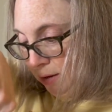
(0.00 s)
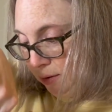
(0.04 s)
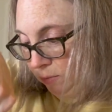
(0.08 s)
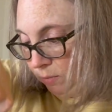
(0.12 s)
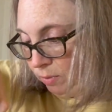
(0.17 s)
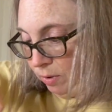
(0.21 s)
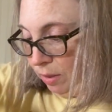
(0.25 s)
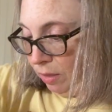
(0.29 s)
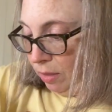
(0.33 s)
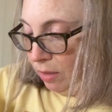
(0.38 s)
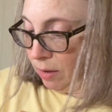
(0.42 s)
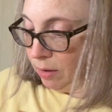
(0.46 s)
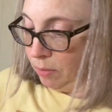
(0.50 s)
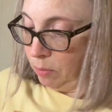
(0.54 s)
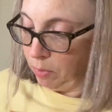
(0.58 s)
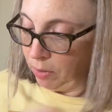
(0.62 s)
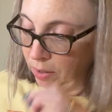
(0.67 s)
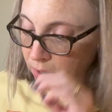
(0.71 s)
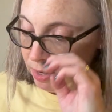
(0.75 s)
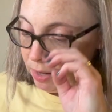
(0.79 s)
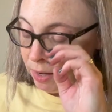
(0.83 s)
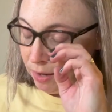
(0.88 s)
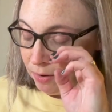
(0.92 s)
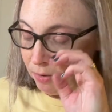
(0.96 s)
with the
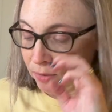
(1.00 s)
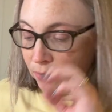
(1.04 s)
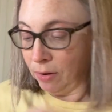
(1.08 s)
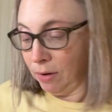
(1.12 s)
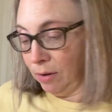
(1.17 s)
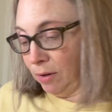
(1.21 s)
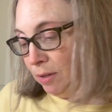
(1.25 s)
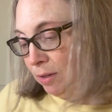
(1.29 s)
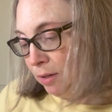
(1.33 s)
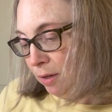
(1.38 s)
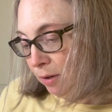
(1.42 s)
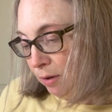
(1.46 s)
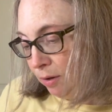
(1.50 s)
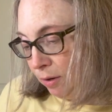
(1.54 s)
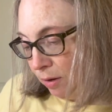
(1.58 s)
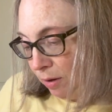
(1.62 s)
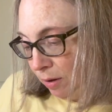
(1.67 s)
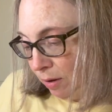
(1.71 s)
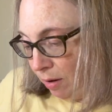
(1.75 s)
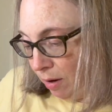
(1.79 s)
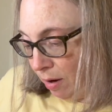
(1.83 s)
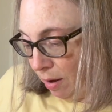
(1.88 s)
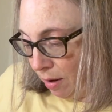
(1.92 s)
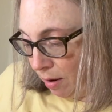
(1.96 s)
blade, or else it
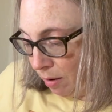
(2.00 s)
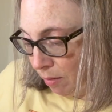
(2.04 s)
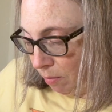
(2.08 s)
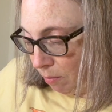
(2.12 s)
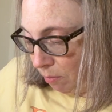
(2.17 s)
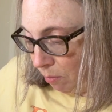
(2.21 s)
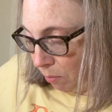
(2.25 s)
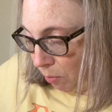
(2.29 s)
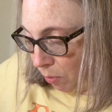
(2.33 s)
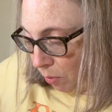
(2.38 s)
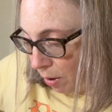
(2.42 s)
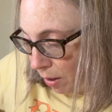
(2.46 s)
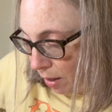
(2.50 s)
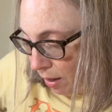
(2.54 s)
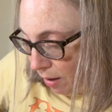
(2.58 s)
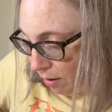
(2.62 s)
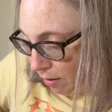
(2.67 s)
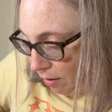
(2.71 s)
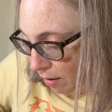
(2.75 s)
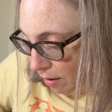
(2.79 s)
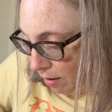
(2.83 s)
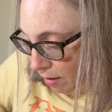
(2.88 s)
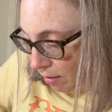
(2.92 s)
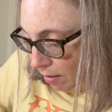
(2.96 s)
could
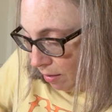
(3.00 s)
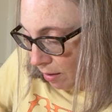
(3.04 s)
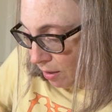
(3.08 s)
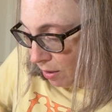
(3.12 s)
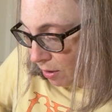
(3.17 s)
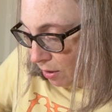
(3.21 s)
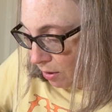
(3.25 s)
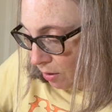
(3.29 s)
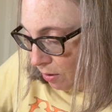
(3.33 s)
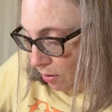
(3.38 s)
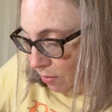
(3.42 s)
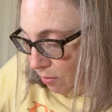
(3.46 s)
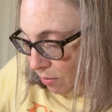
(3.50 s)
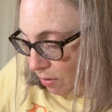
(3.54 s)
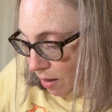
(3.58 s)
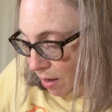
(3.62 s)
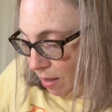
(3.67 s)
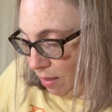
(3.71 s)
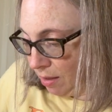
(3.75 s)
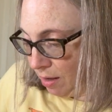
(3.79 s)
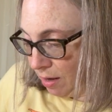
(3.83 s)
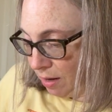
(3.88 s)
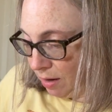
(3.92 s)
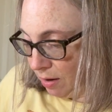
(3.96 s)
break the stone
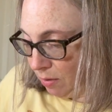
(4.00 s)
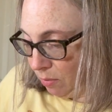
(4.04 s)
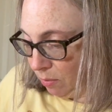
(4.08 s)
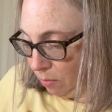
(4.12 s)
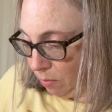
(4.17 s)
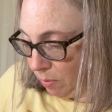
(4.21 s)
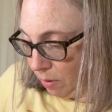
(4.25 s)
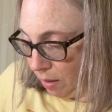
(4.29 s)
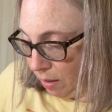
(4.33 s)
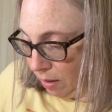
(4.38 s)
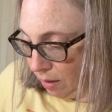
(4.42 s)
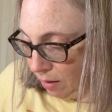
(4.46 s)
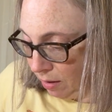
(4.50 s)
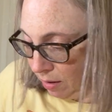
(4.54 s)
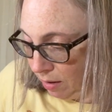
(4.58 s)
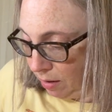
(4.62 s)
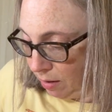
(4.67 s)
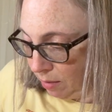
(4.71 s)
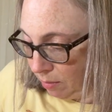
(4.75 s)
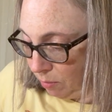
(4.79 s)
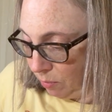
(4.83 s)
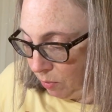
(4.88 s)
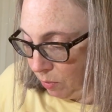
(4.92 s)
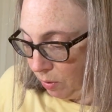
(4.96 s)
and then it would be
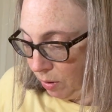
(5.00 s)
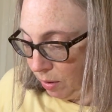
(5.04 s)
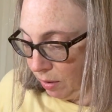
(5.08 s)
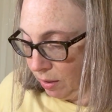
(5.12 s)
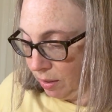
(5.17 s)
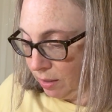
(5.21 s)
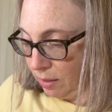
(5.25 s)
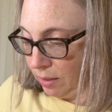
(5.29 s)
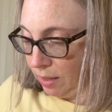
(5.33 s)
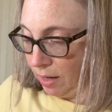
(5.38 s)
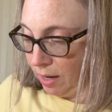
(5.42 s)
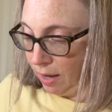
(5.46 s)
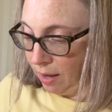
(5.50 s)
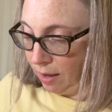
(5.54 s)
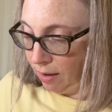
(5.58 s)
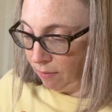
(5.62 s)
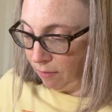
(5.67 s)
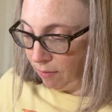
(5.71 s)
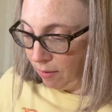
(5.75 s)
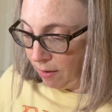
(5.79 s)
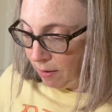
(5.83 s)
pointless to have.